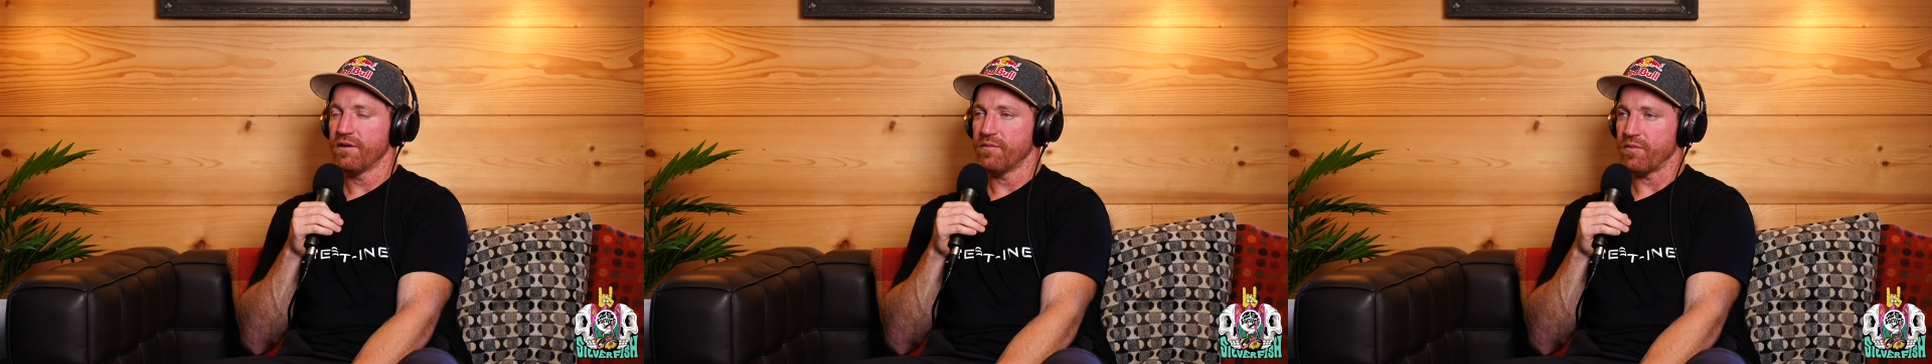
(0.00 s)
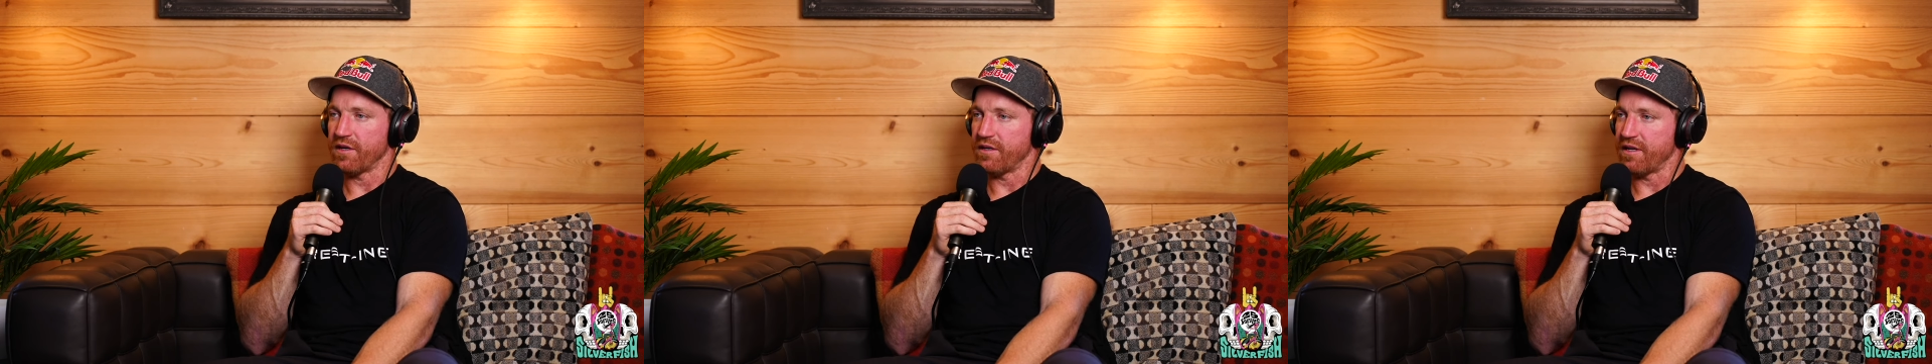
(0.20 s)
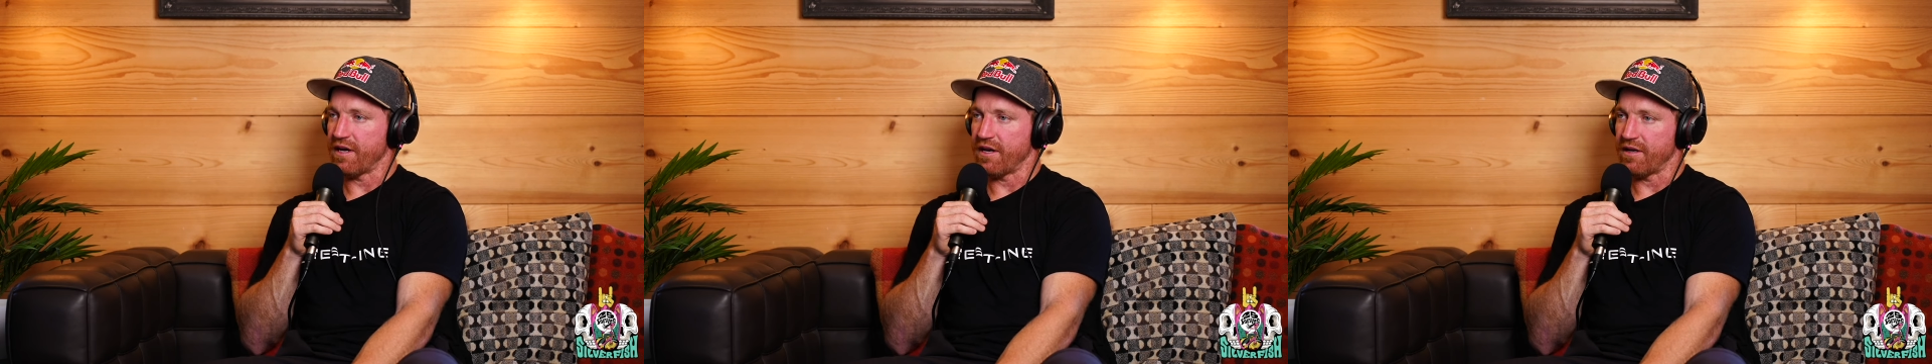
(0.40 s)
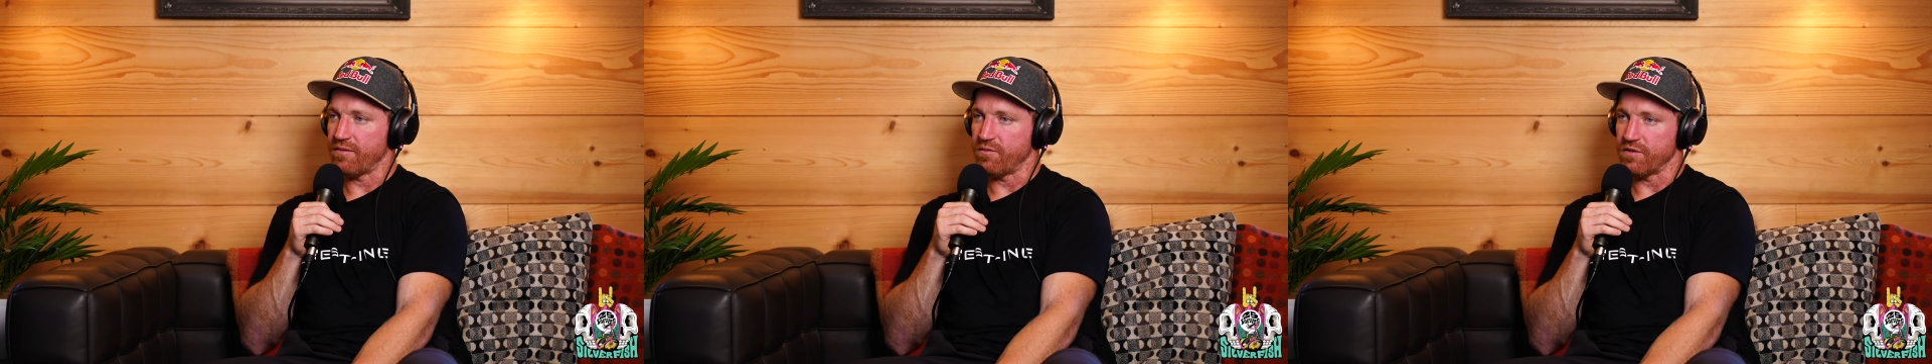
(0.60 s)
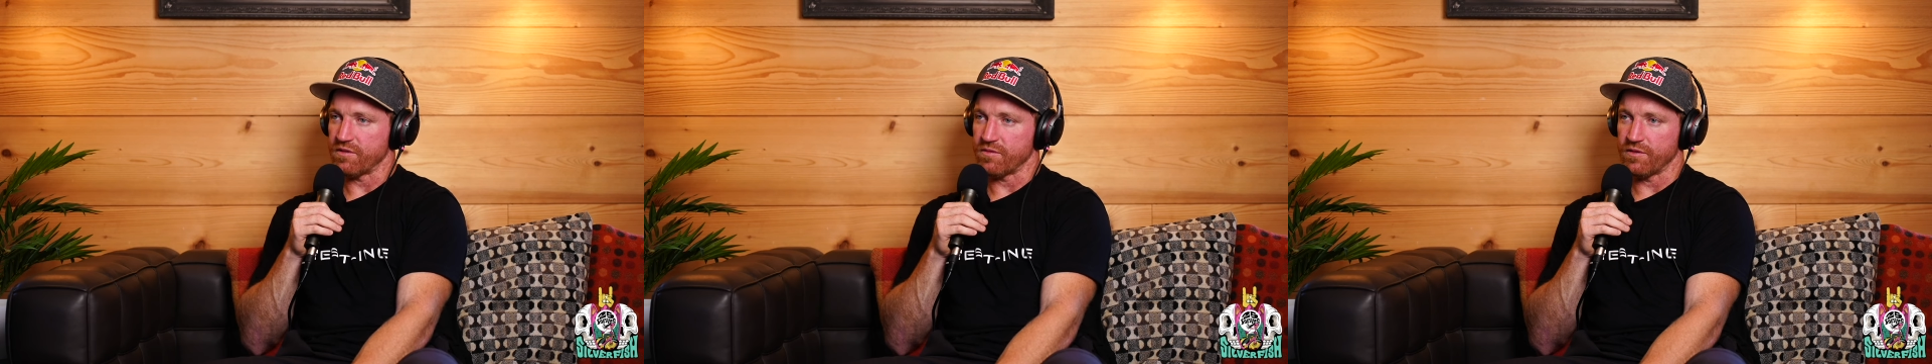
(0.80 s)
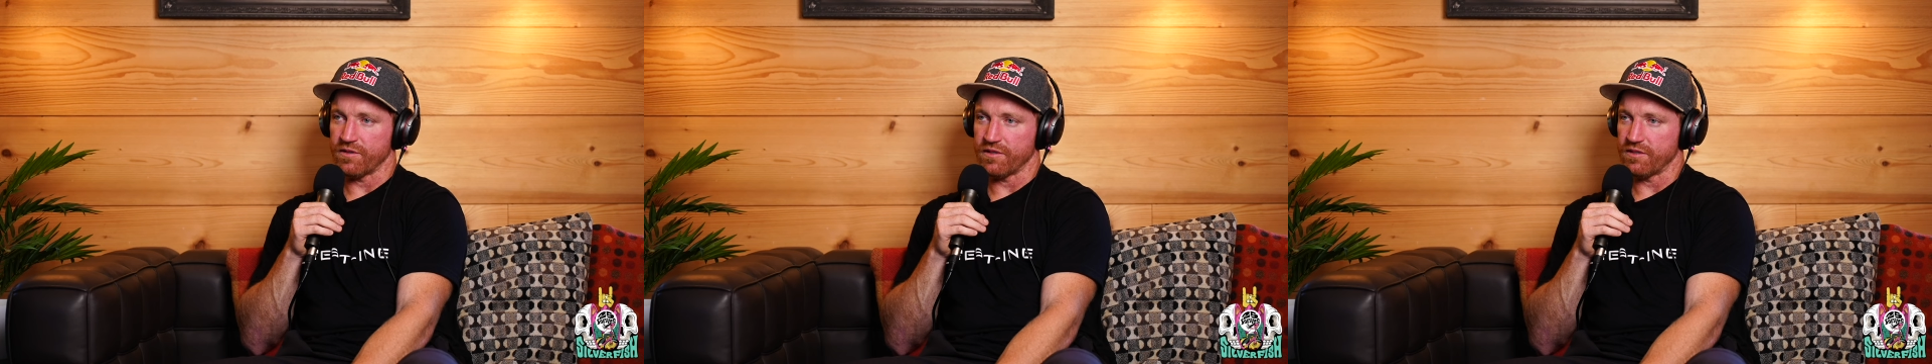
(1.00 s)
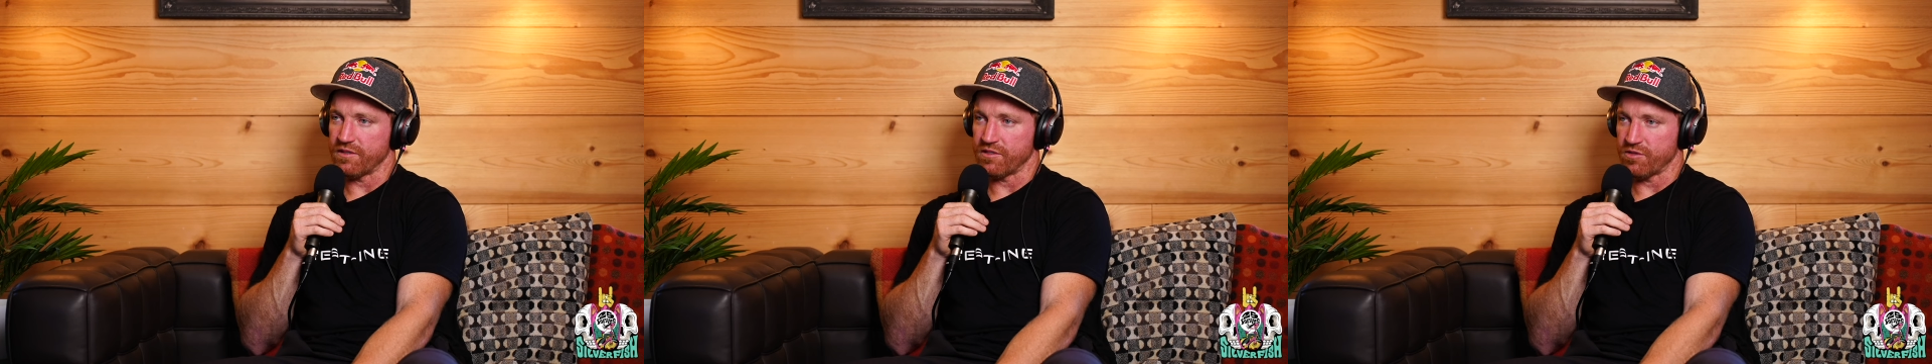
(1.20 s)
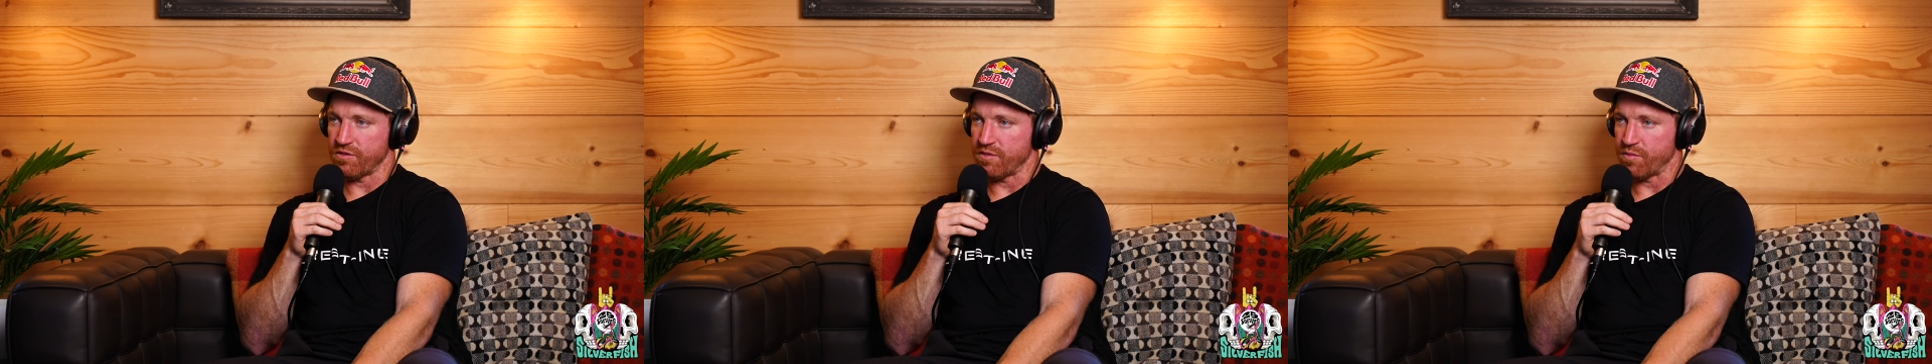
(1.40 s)
my dad was really into
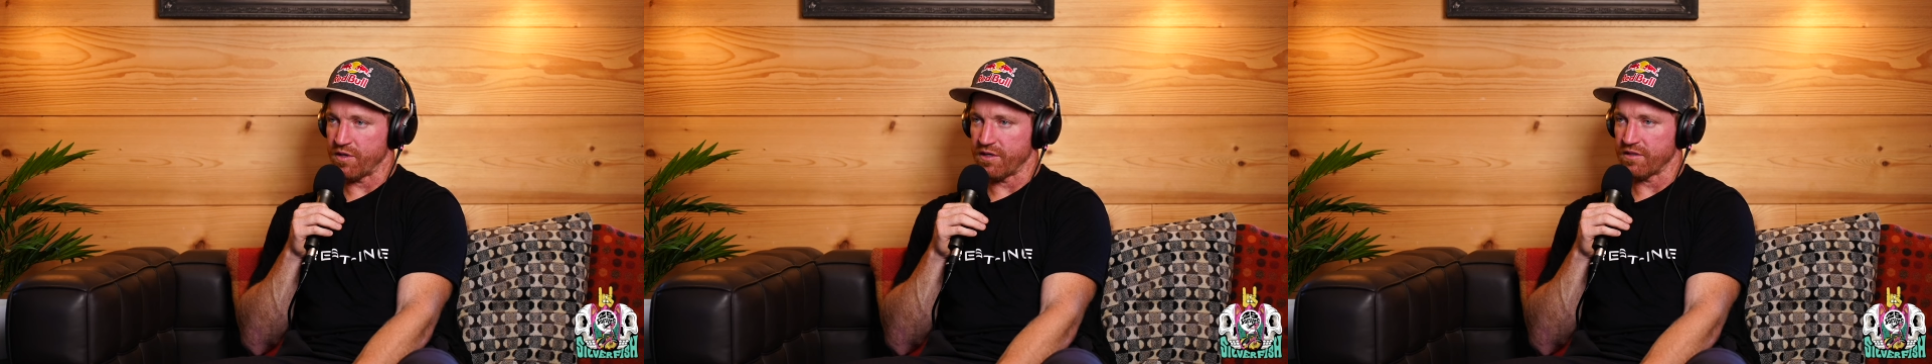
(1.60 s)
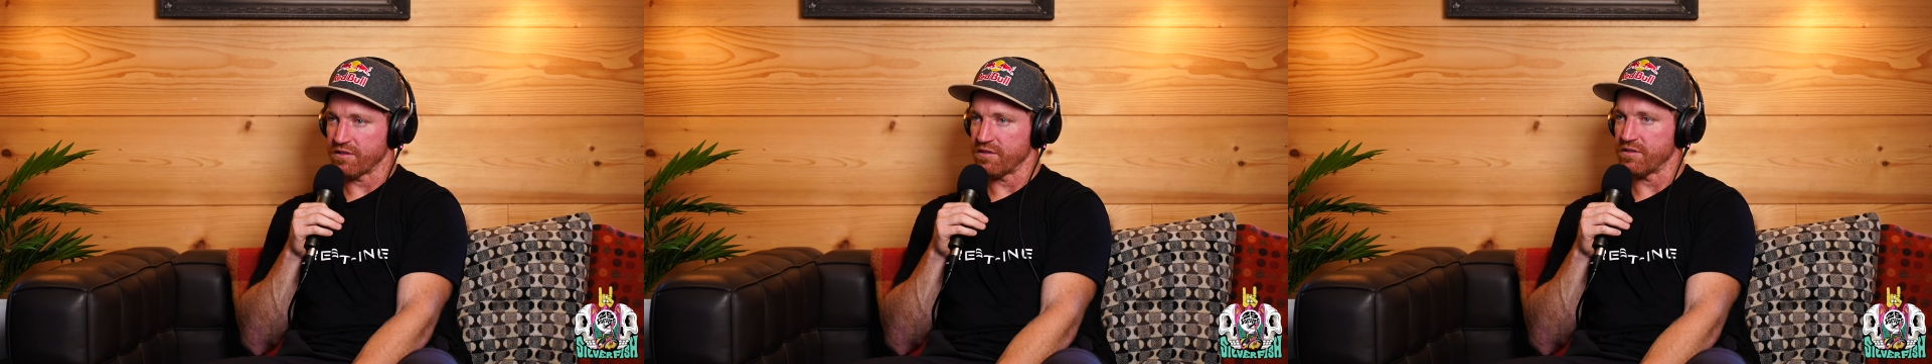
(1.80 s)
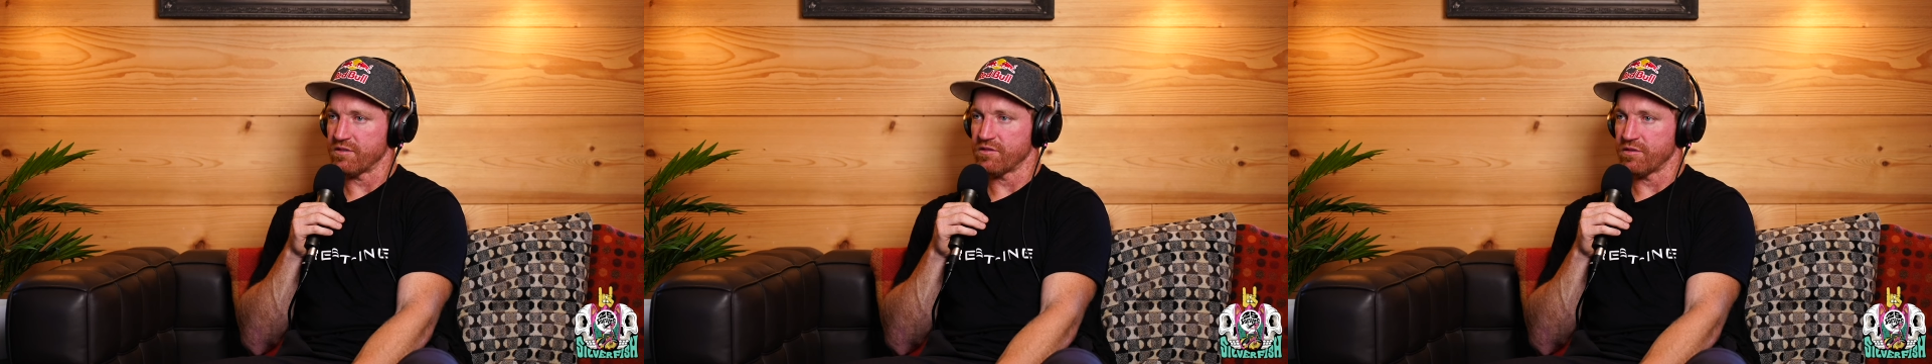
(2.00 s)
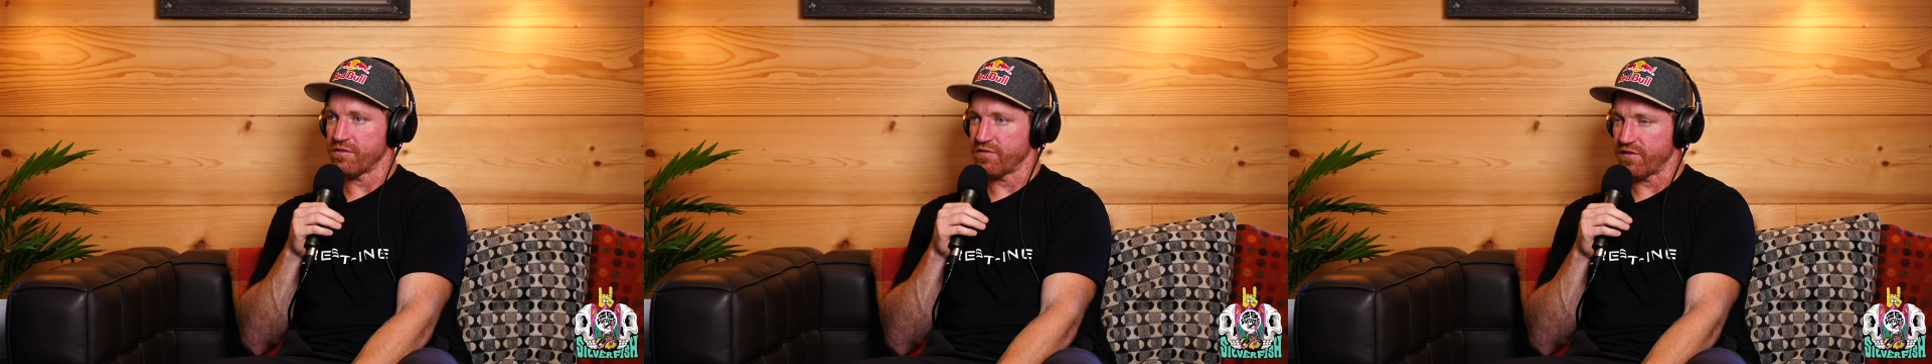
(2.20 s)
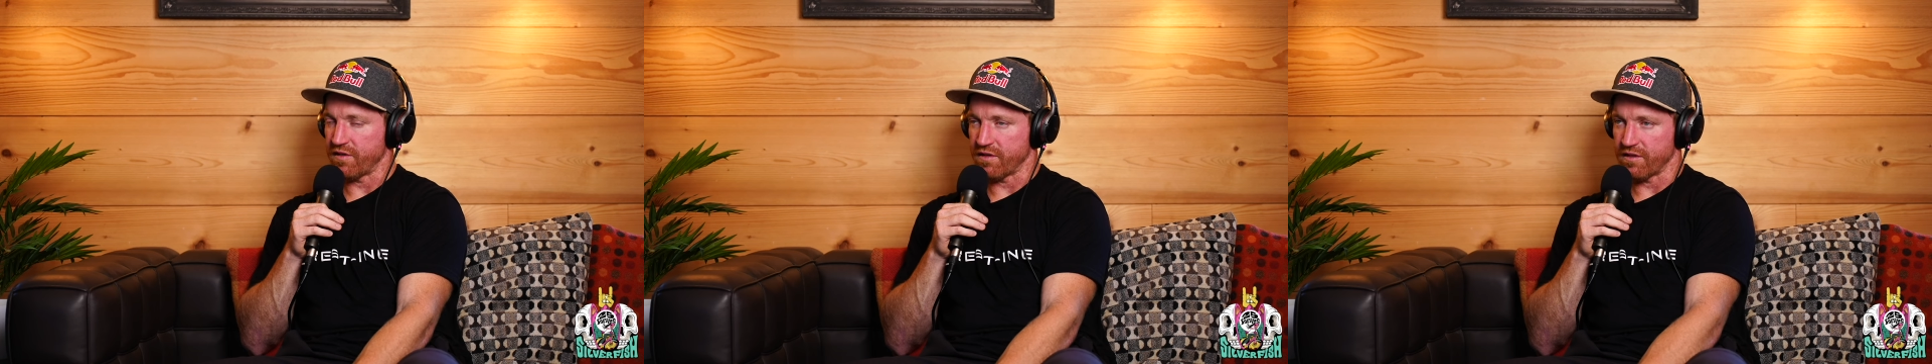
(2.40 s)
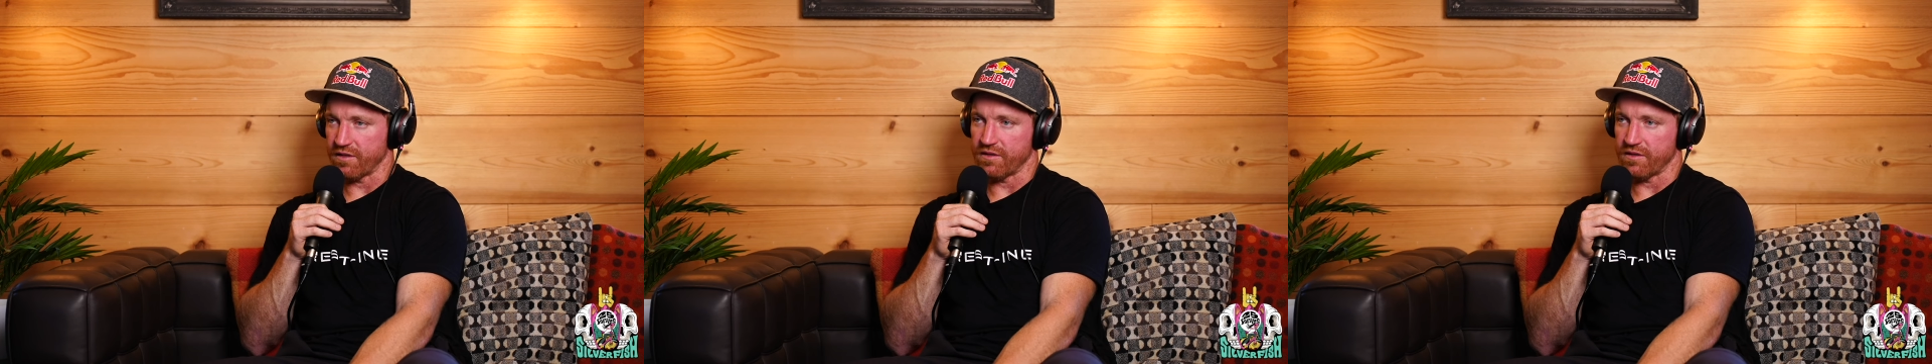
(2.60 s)
street bikes and surfing.